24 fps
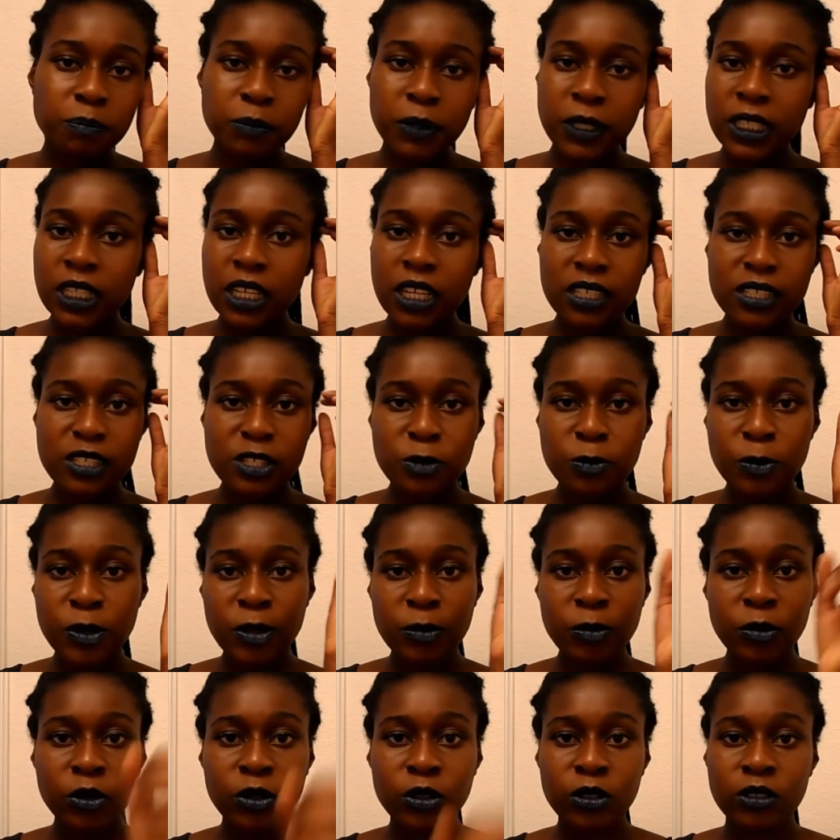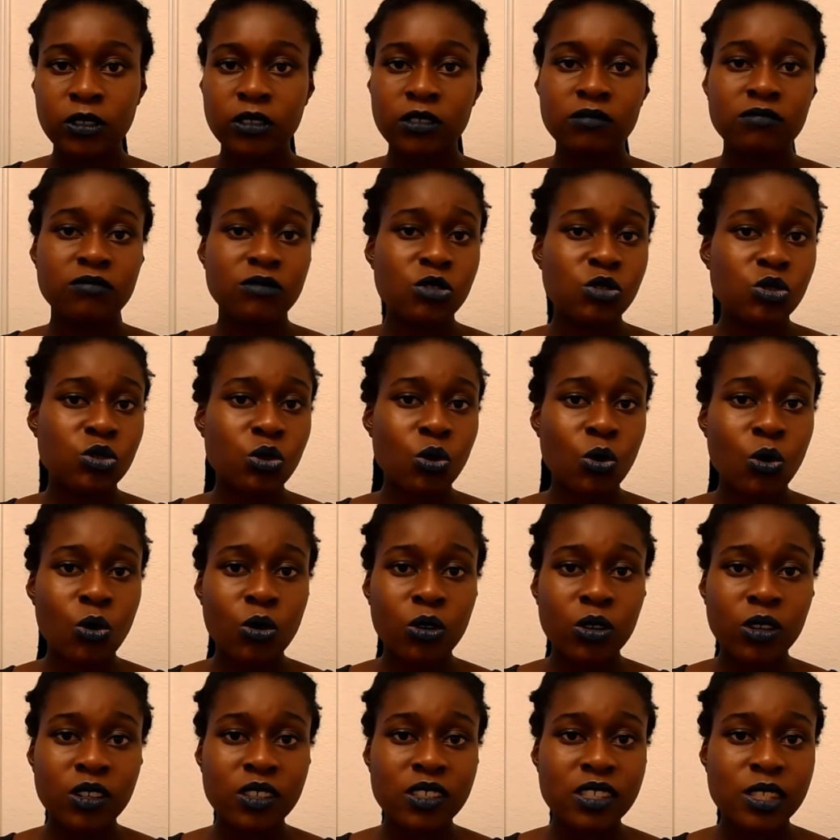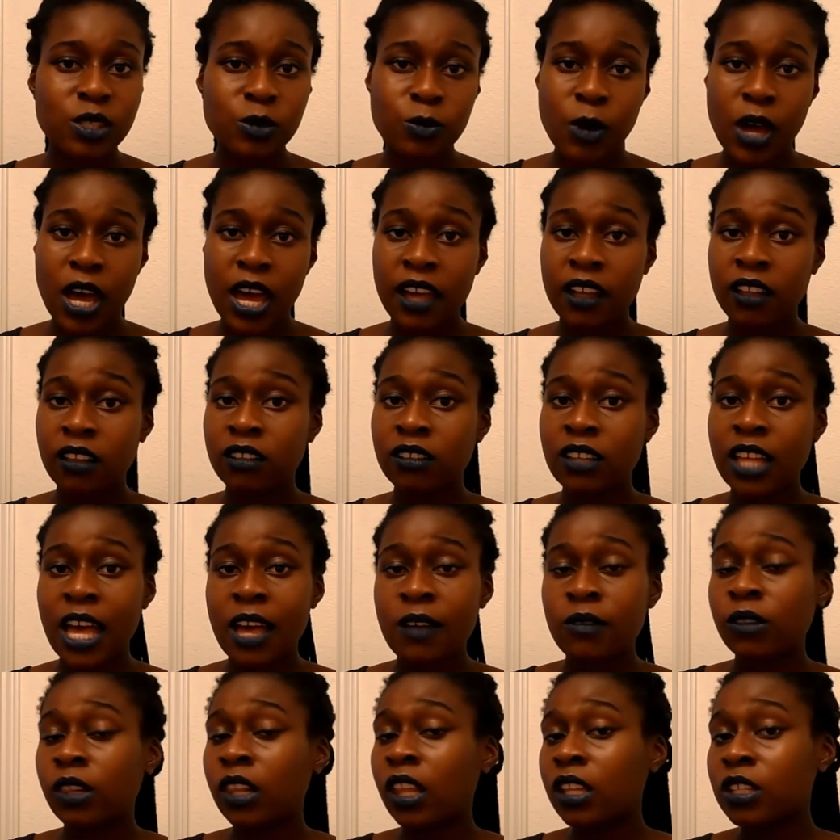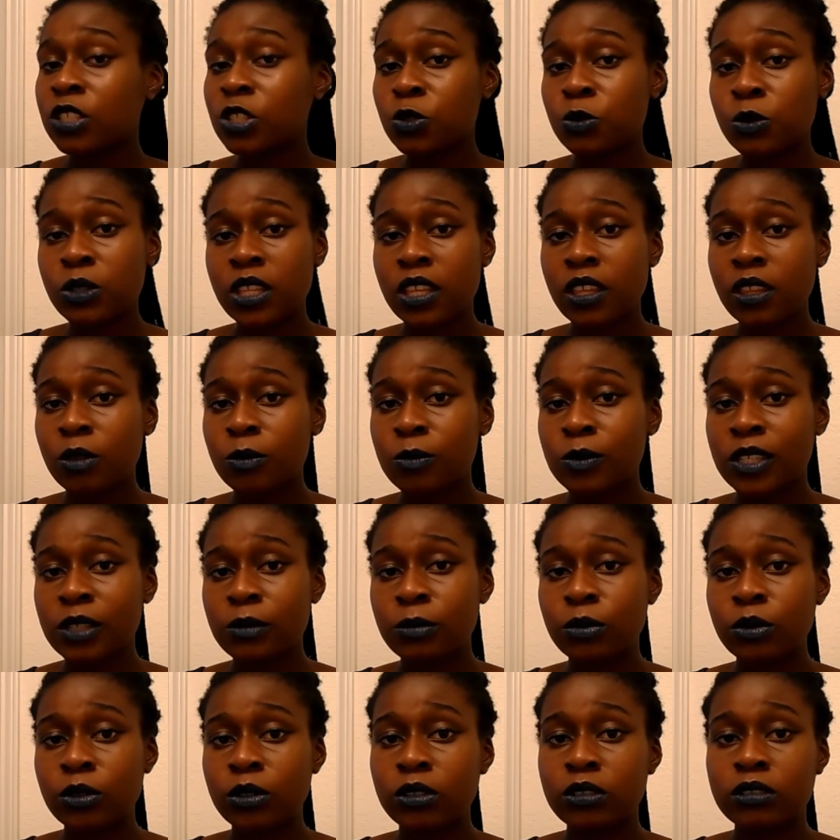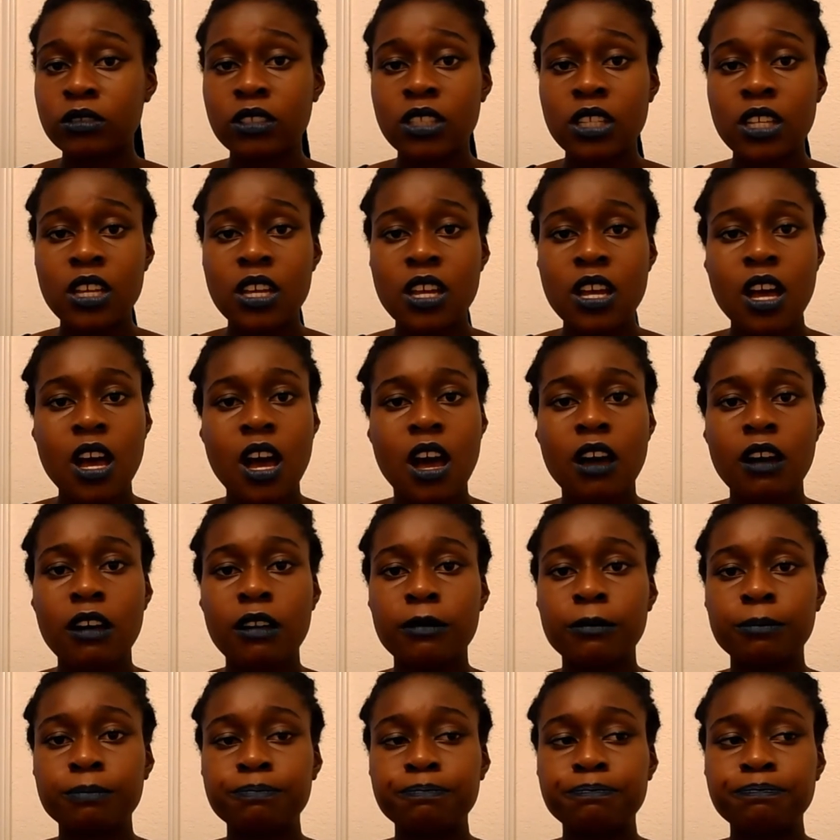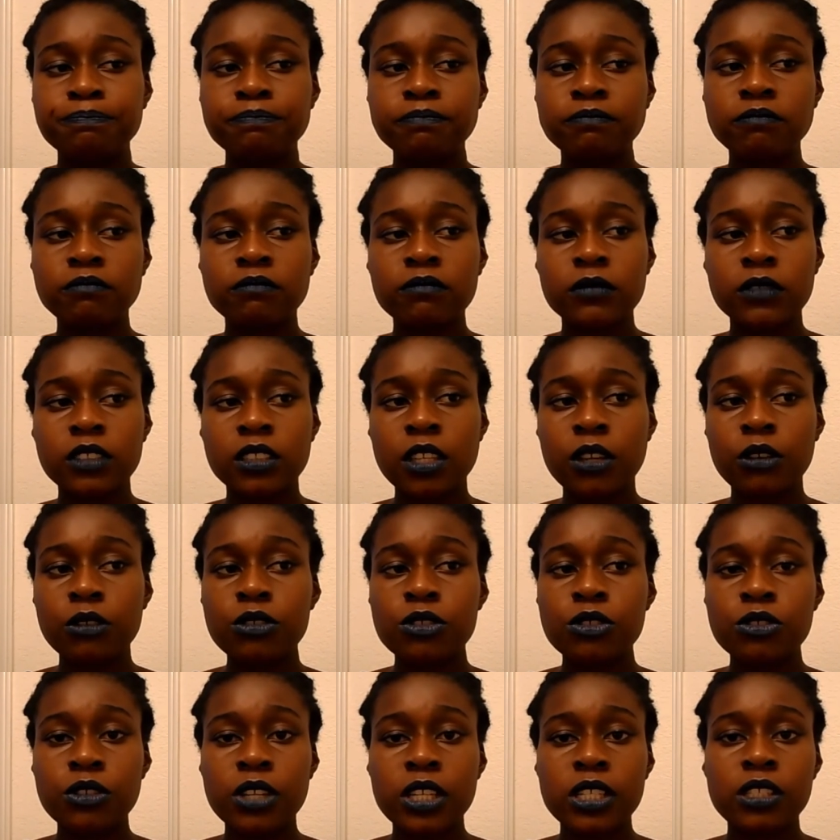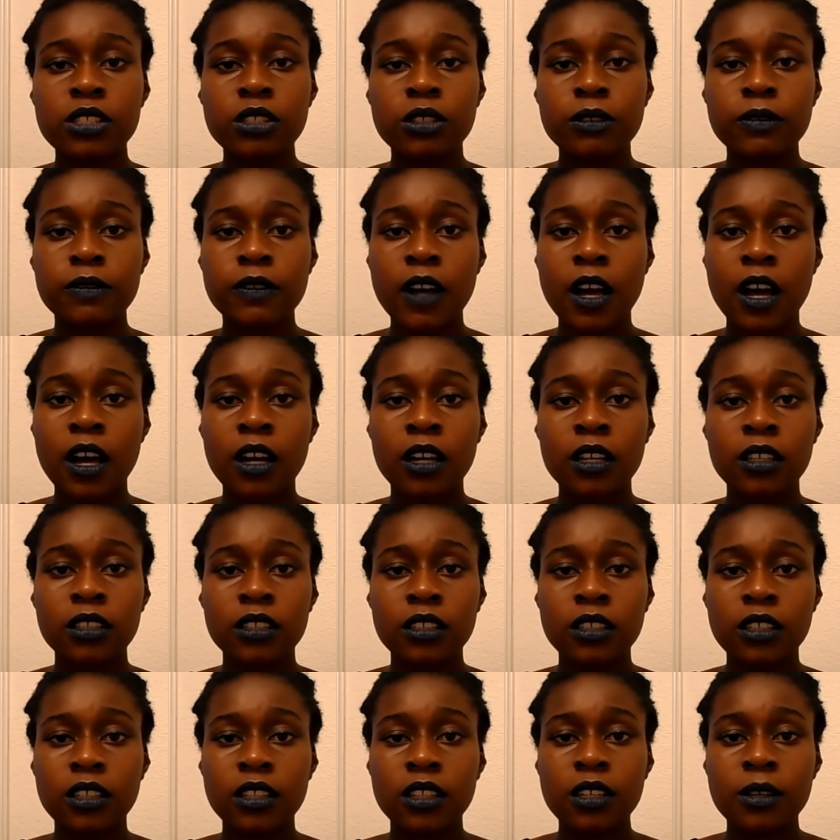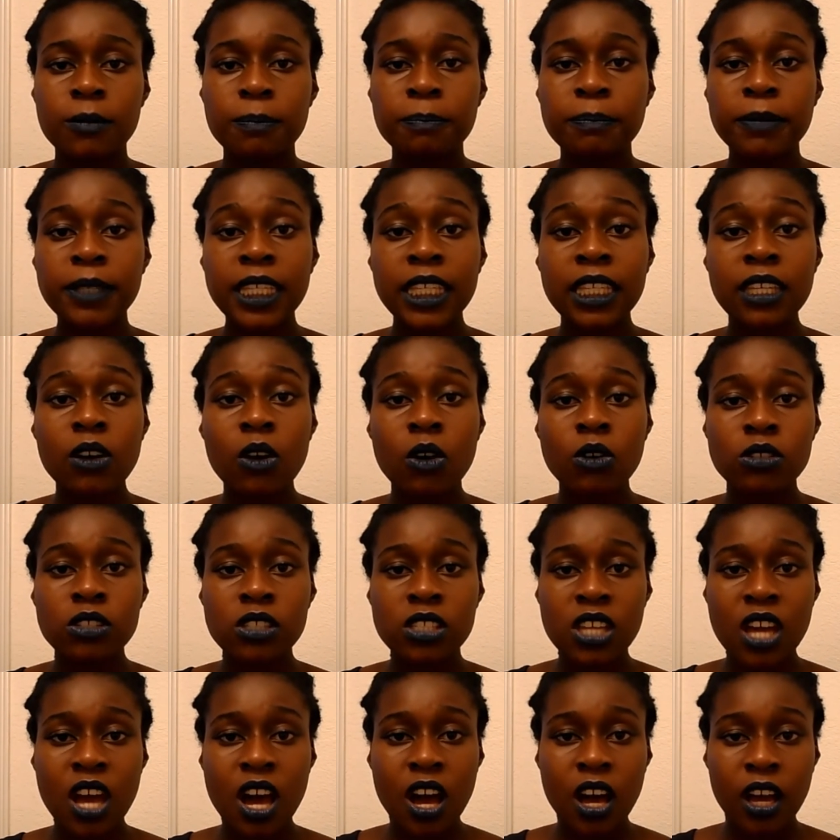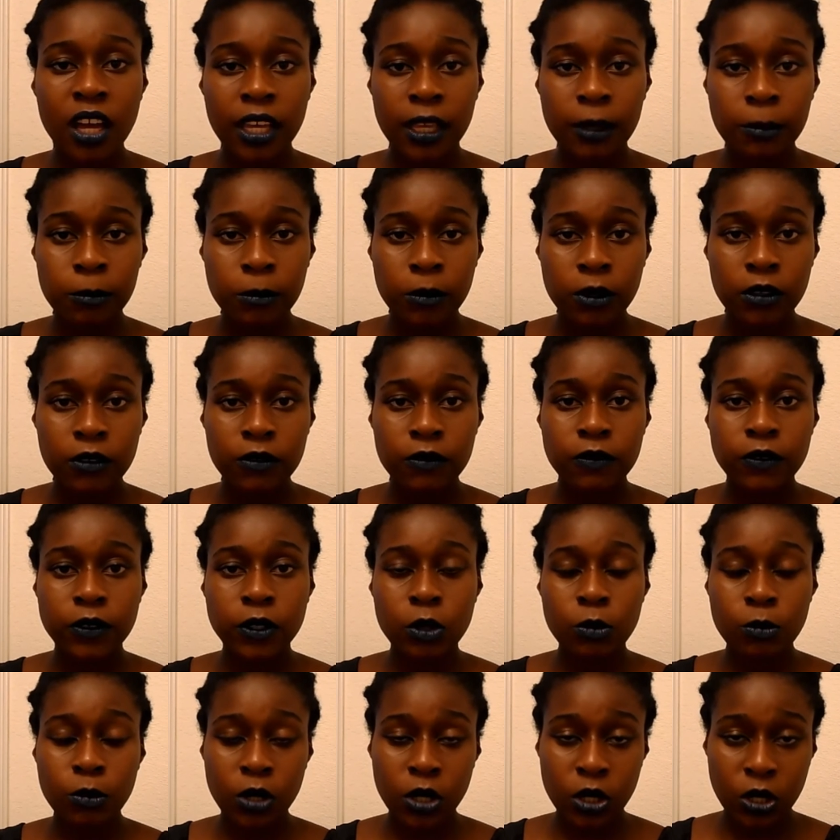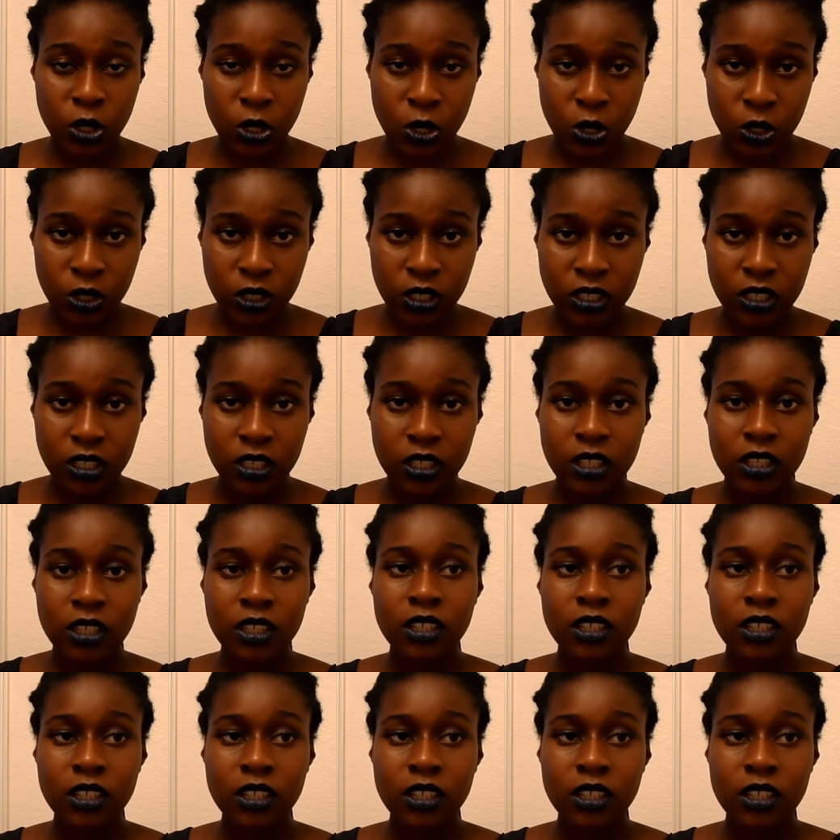be nice to people, talk, smile, have lunch with other people. Don't stray too far. Be on time for your monologue.